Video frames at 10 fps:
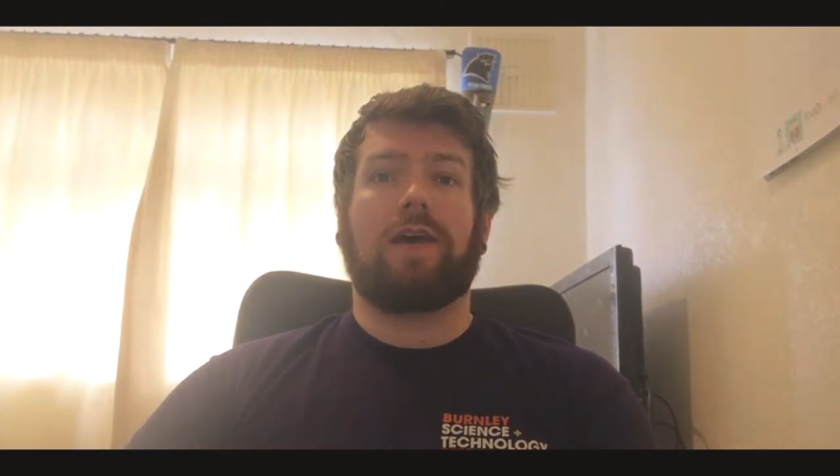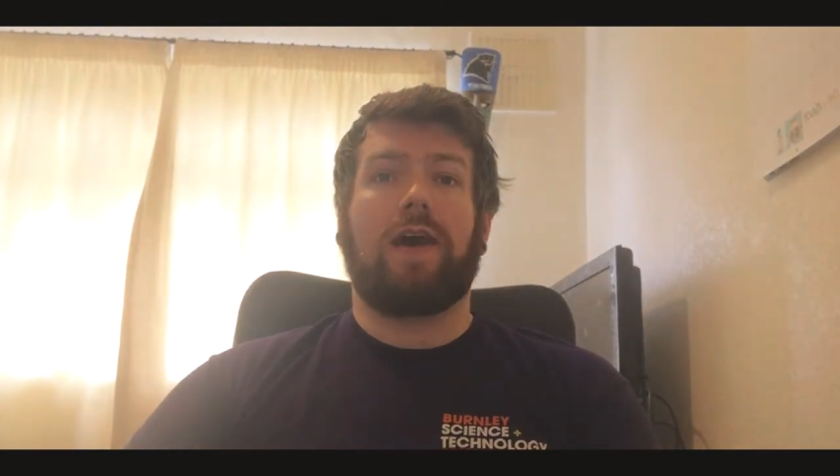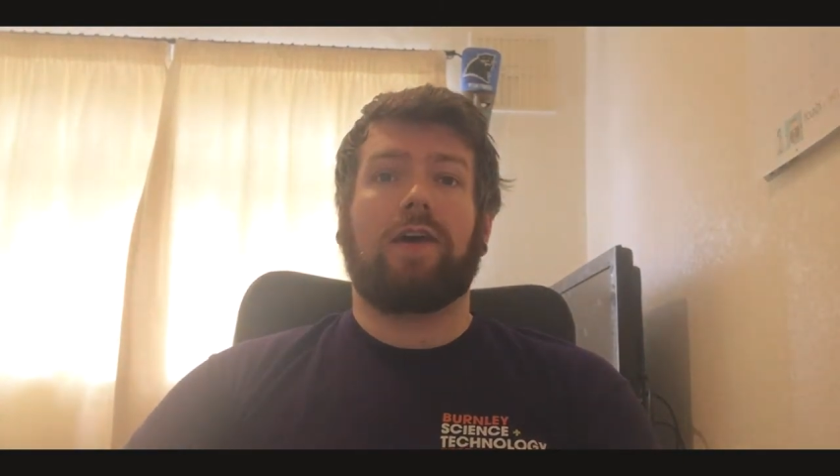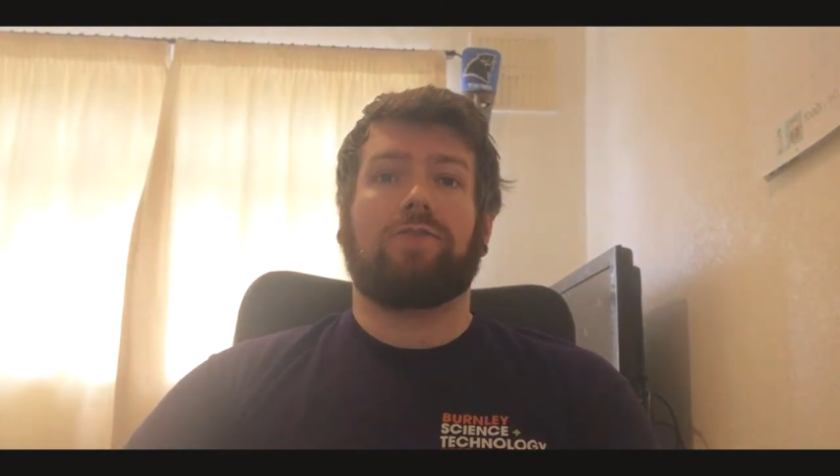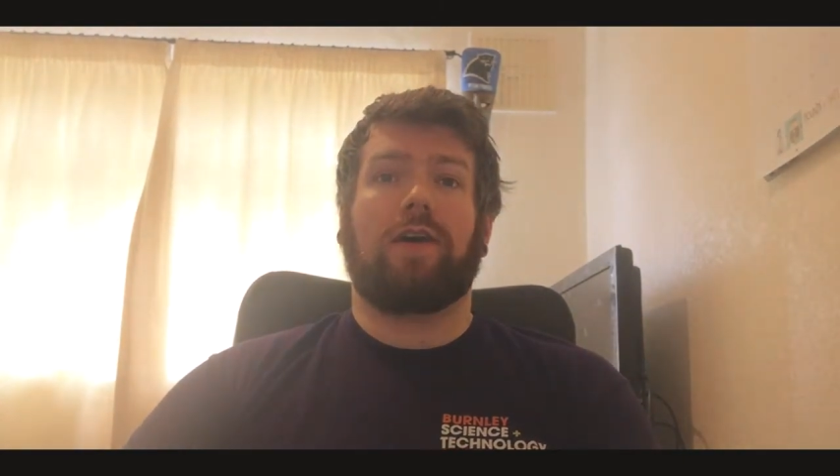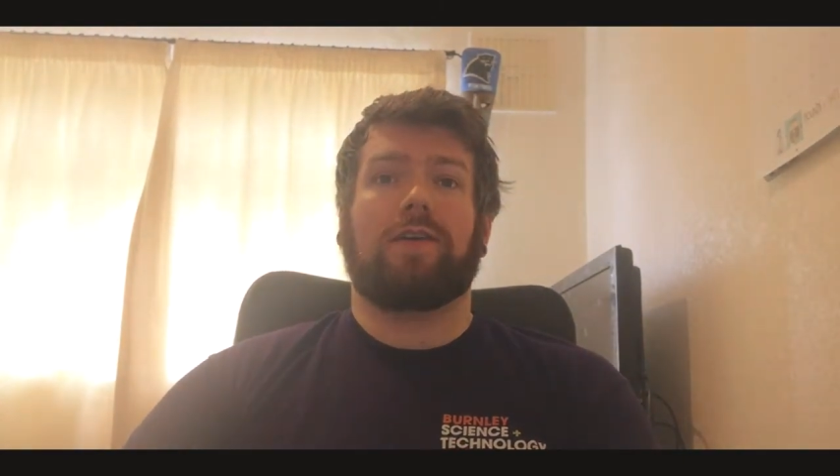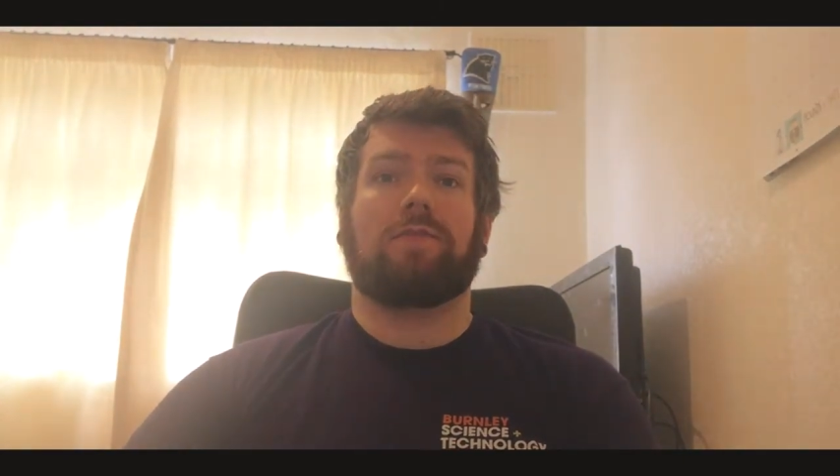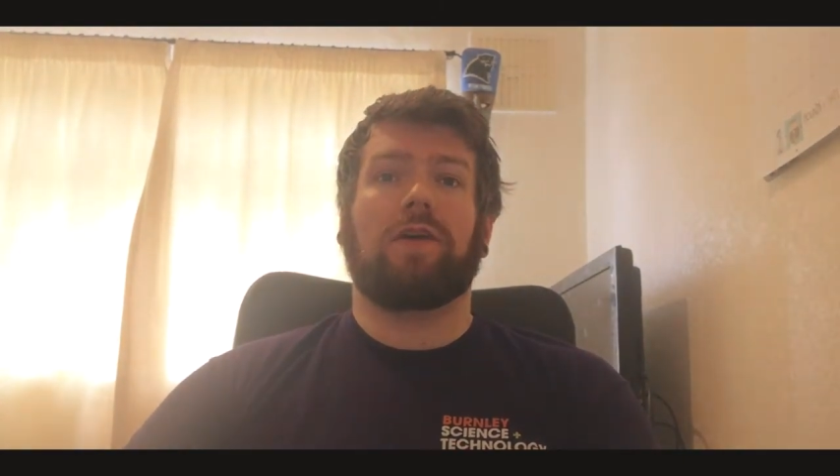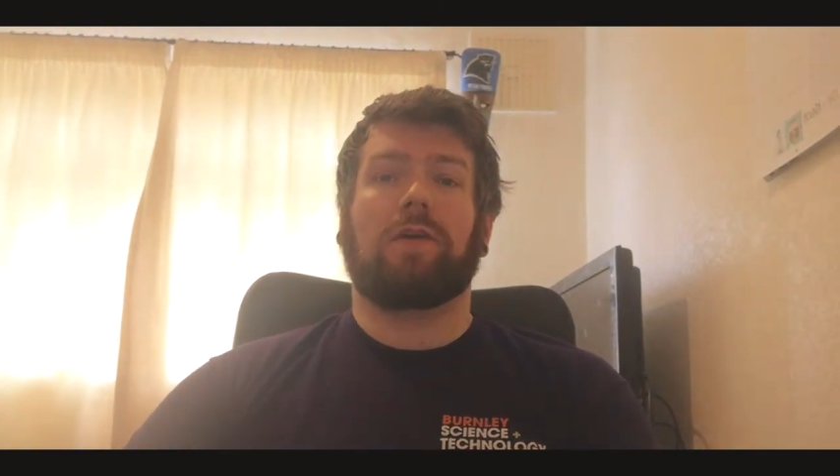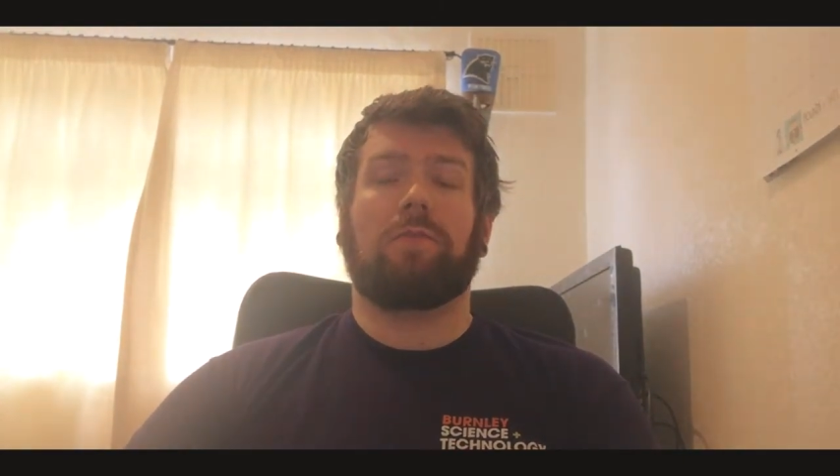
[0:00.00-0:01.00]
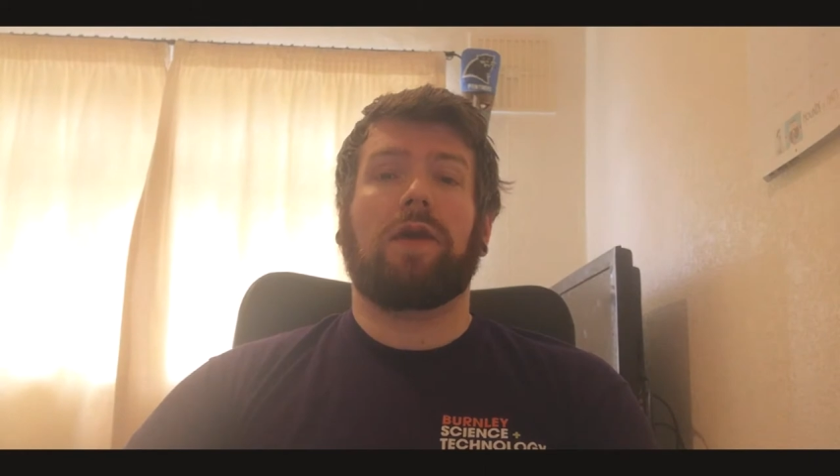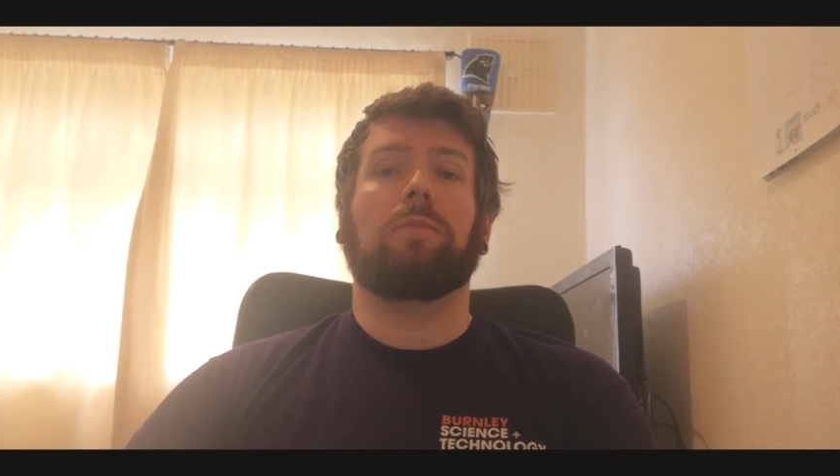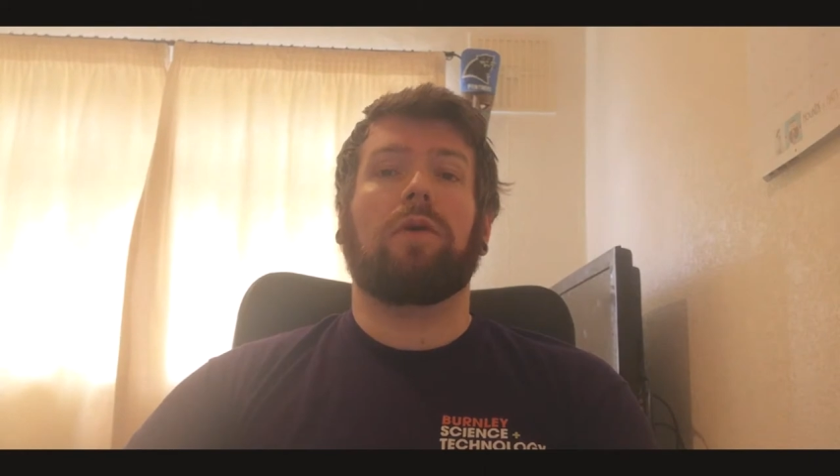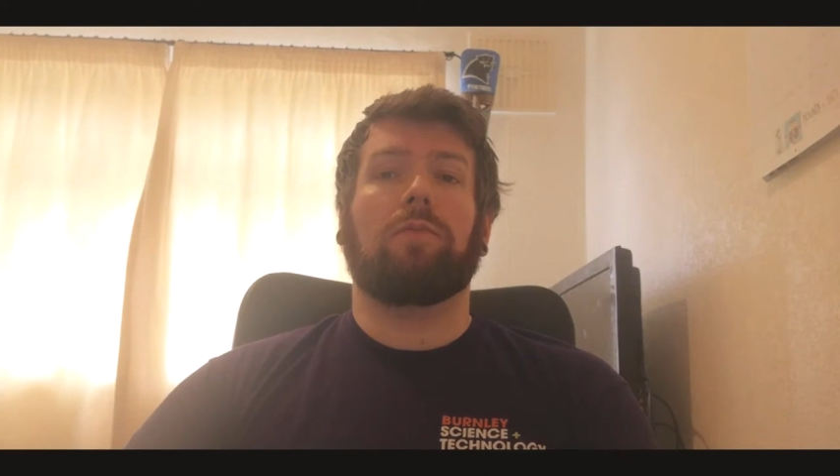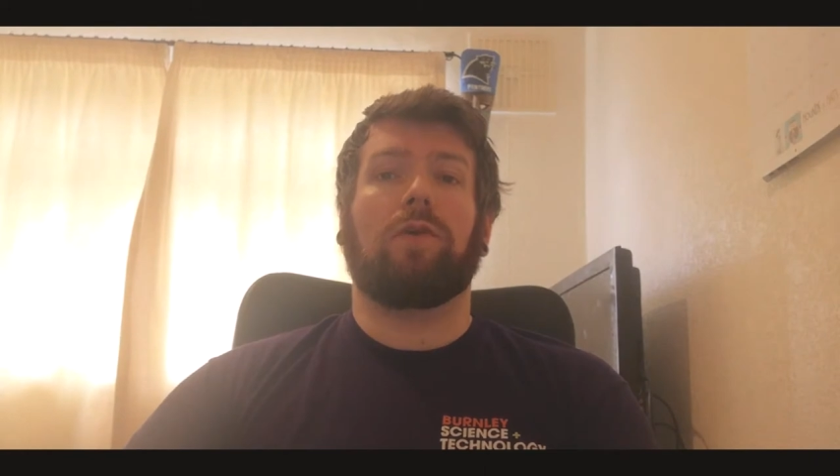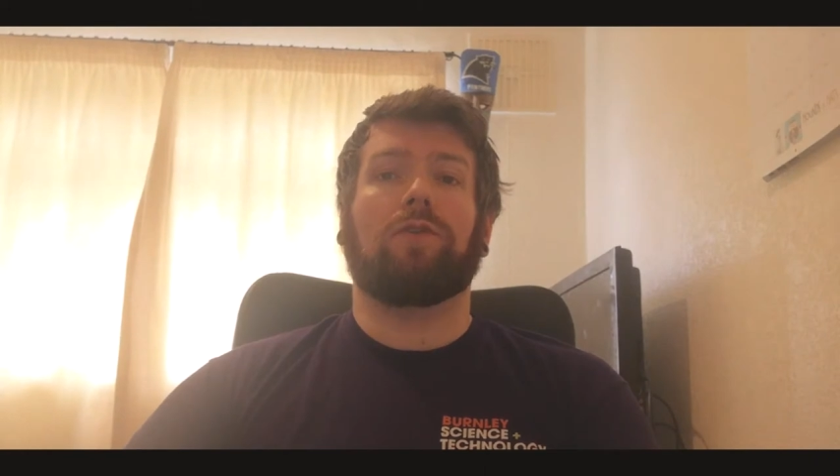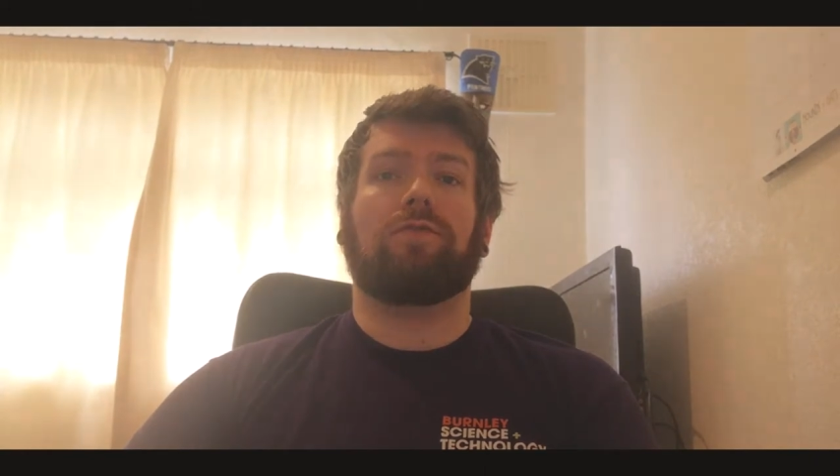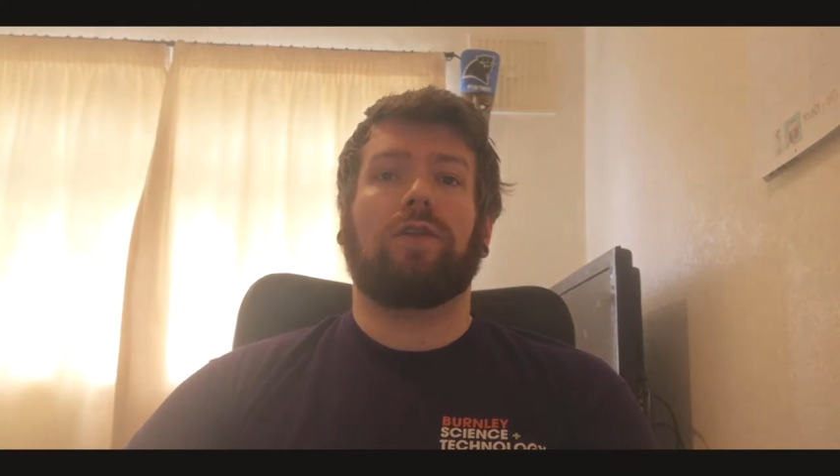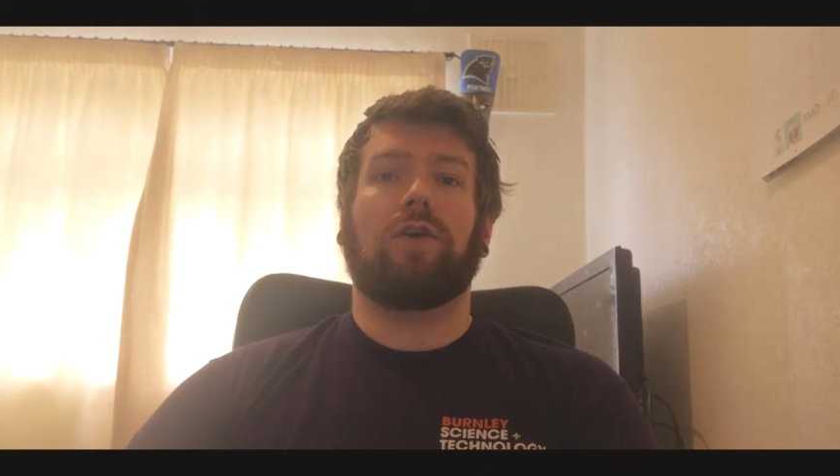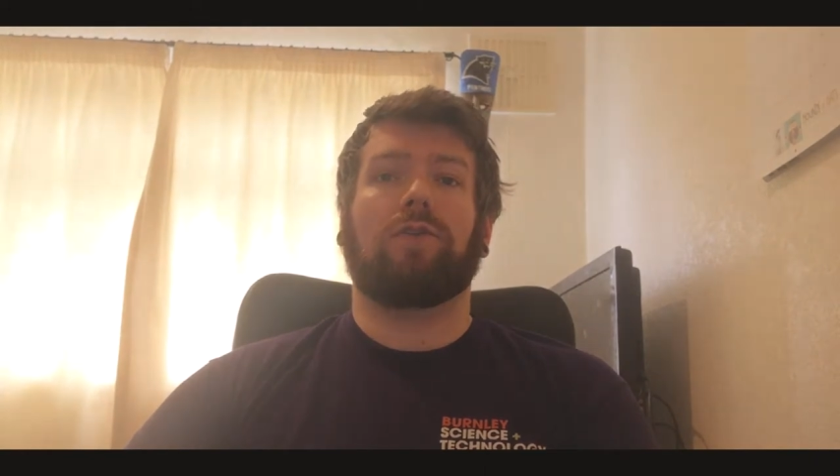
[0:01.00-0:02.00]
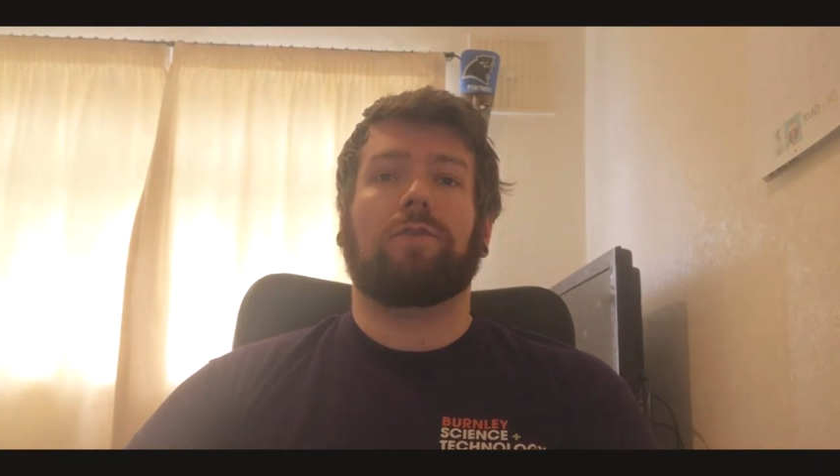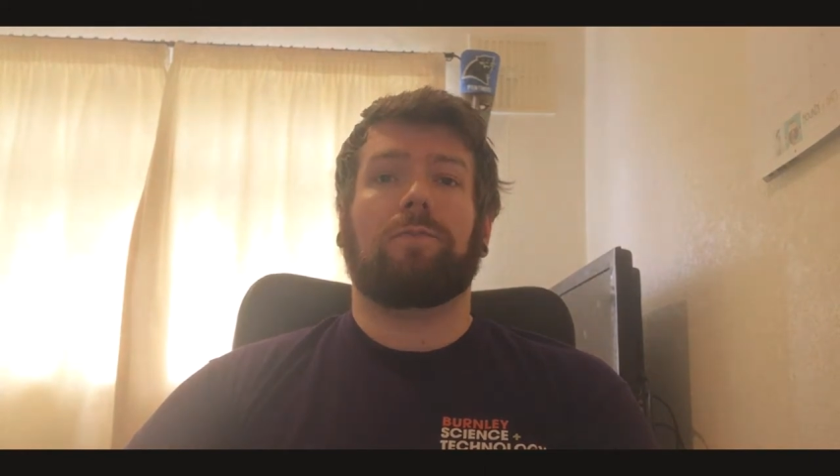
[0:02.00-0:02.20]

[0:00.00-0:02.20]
a hairdryer to make ping pong balls float.